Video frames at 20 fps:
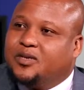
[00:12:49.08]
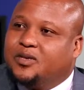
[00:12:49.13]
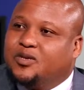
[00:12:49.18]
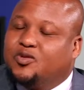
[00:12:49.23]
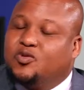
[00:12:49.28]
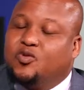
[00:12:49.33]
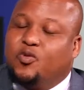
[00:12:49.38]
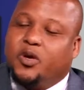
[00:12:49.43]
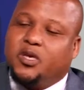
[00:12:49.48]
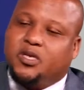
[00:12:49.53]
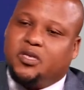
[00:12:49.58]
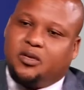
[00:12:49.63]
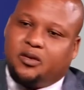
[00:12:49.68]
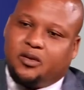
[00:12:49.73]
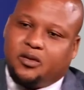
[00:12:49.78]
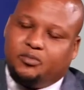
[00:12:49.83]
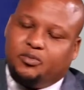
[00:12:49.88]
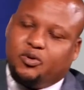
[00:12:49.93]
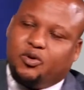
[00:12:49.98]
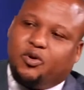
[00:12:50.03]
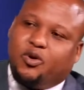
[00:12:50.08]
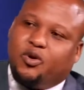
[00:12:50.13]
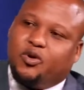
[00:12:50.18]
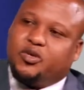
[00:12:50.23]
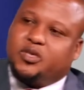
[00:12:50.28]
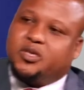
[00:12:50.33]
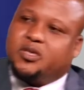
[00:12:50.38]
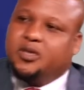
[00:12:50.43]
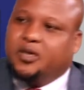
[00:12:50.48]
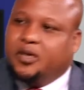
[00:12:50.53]
two-way street,
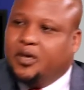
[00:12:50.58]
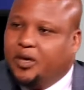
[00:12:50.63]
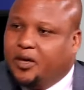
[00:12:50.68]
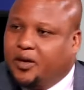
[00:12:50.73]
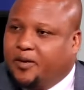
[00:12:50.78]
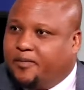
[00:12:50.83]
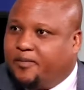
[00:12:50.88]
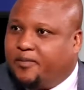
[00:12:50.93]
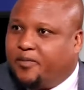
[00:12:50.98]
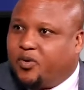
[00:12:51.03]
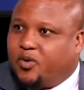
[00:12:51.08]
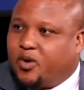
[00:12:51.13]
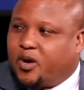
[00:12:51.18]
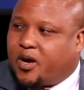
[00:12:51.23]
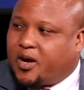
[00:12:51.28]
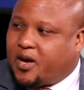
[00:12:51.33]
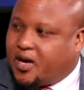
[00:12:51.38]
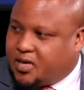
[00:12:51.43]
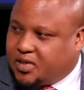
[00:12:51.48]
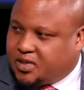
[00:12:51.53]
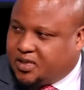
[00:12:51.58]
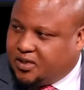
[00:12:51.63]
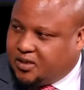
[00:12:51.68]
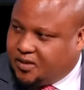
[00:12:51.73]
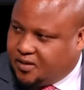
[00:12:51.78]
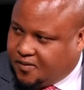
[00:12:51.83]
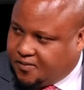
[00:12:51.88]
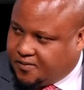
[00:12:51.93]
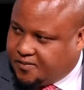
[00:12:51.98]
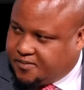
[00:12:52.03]
because you are an
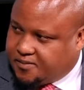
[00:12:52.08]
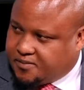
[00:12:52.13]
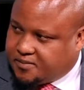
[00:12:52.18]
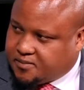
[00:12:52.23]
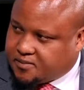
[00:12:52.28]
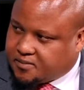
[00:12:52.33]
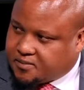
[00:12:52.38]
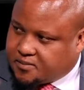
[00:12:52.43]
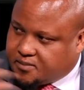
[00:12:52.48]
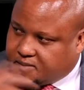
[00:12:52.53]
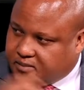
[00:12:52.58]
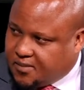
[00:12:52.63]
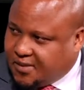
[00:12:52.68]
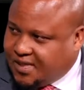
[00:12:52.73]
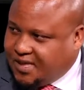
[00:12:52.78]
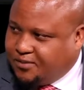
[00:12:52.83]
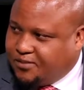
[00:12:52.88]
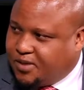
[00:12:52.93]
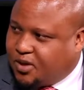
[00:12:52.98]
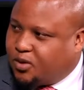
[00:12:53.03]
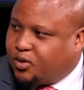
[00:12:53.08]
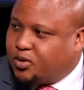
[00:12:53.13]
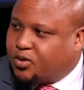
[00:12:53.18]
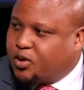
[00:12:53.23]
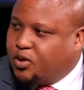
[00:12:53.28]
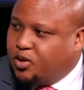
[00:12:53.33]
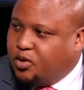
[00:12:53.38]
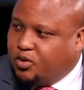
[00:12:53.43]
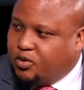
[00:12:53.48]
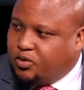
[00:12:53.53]
artist, but
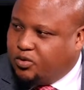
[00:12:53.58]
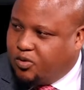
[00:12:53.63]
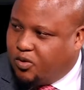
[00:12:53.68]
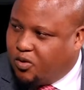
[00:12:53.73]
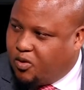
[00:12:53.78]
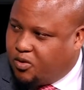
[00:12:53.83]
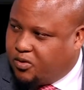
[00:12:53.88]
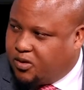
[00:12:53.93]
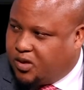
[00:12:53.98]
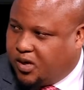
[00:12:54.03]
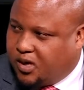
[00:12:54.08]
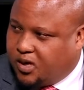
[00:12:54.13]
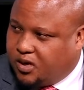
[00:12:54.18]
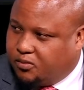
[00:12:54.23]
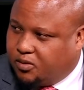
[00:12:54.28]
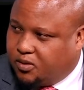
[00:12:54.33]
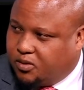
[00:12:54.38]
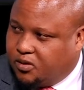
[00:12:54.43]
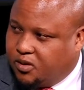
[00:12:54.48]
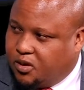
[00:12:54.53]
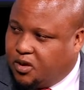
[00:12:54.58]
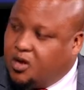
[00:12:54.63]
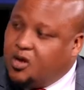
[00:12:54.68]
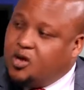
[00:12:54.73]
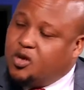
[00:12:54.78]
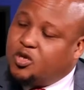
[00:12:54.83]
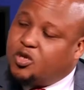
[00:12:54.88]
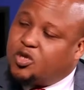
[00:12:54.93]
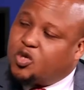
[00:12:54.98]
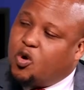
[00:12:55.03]
also you own the label.
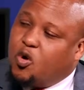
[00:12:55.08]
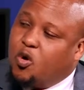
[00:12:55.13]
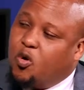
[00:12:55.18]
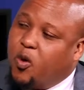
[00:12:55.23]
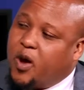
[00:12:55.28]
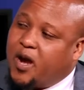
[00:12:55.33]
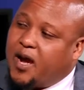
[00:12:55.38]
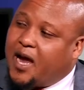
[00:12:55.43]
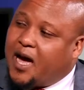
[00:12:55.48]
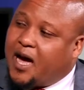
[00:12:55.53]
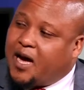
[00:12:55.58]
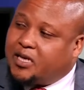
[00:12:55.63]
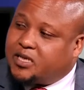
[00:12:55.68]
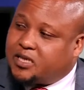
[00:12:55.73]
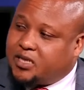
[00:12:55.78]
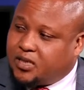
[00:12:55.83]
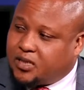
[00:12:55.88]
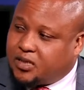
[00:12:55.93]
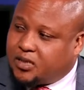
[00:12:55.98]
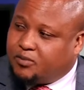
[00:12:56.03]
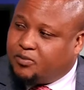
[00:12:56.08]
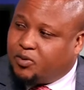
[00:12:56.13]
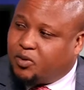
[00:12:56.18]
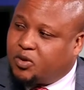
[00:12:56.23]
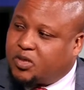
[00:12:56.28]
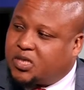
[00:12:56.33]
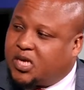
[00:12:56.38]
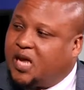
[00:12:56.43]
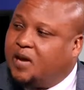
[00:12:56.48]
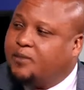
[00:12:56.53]
So when artists,
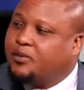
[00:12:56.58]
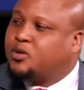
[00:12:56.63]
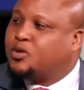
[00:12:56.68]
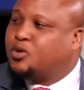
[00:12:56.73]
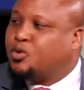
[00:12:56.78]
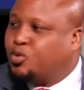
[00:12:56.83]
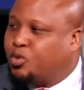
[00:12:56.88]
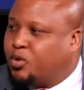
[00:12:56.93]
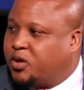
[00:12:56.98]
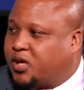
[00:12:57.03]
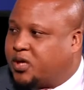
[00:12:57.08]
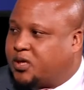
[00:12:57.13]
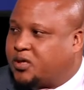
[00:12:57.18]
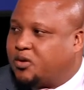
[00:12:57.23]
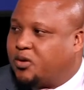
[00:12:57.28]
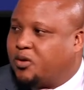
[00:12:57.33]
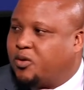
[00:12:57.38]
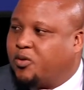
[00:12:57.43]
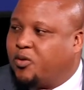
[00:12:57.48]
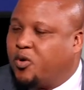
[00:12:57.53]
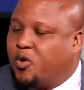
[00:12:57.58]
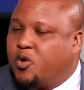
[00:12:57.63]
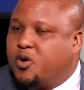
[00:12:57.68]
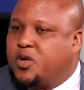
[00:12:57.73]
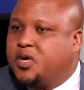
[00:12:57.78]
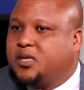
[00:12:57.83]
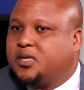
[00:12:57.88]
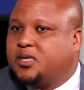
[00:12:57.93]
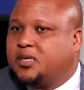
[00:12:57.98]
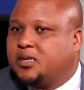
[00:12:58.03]
because labels do that, although
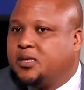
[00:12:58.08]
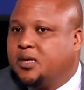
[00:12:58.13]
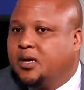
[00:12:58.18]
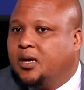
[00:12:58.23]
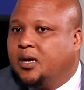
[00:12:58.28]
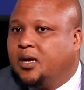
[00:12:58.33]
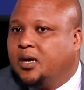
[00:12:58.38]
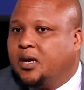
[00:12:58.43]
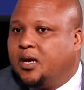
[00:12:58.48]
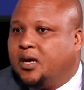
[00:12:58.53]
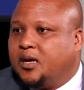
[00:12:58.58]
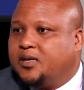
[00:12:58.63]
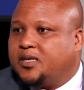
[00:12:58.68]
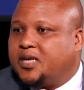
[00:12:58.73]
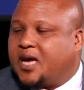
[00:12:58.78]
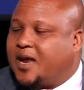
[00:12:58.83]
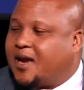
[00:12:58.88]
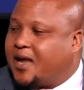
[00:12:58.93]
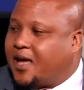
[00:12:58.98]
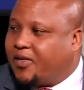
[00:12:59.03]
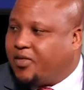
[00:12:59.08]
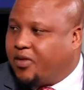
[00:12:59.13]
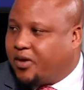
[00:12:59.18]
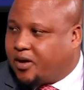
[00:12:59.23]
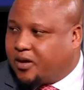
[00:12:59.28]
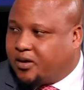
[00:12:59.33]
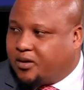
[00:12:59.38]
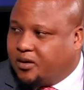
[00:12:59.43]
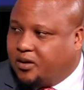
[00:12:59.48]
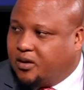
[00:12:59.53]
it's
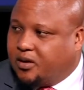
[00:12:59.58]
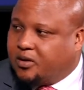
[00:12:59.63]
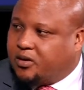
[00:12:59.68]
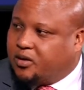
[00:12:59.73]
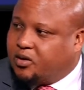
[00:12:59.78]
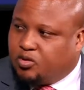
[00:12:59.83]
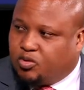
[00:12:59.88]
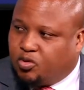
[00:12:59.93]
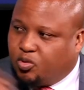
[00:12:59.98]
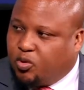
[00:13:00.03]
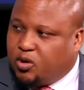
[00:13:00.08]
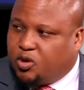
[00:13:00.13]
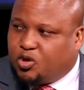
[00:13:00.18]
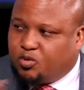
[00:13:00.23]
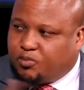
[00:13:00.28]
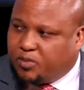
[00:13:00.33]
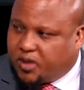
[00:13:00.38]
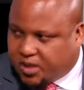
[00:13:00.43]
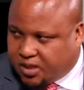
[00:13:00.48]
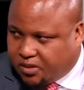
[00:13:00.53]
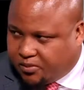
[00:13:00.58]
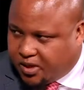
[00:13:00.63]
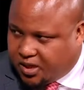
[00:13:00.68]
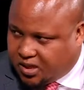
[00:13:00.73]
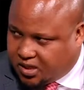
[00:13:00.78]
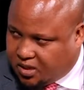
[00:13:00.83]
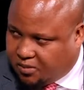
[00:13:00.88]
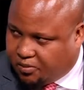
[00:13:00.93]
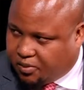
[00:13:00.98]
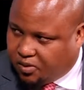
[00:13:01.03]
unethical, they do it to
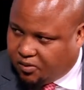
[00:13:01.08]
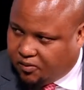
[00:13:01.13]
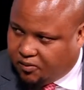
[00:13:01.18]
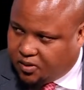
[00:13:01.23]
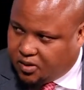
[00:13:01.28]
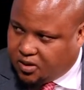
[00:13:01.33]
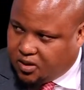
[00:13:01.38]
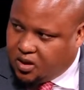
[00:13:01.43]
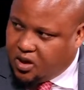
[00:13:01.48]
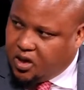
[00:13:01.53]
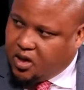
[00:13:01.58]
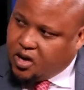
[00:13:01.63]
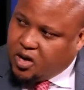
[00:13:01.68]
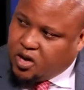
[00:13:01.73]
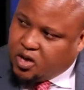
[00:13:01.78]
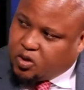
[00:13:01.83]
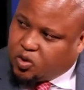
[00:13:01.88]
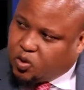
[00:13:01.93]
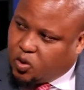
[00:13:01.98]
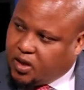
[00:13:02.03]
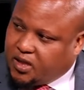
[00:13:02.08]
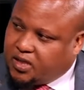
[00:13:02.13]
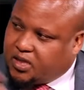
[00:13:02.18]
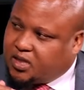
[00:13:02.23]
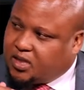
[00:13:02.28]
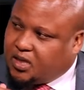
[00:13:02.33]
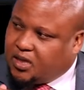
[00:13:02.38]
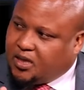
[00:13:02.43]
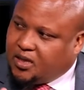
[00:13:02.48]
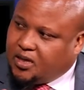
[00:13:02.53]
maximize their profits. So let's
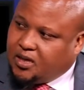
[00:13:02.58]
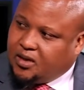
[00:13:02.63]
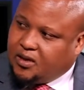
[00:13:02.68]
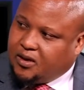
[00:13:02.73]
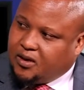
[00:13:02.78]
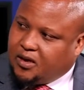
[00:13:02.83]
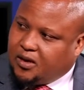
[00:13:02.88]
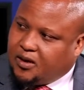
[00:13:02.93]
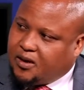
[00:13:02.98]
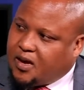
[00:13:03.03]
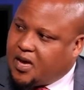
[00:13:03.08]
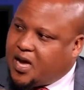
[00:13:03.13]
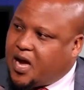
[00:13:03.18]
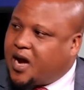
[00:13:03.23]
say a young